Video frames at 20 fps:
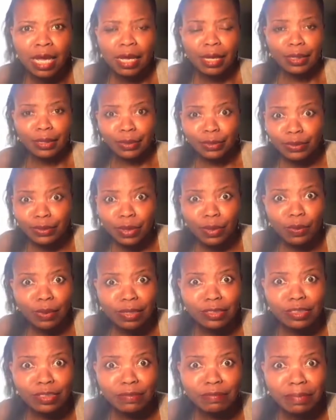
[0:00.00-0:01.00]
You don't
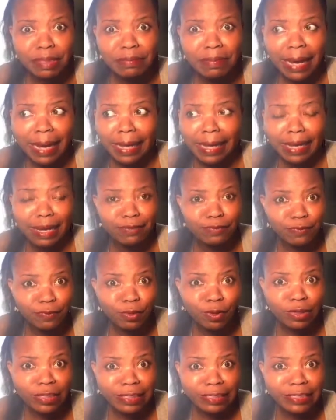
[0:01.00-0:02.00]
want to be buying a
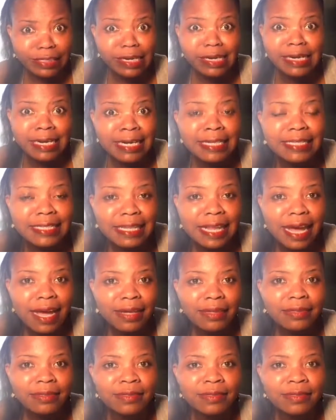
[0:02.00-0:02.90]
4-liter Guzzler,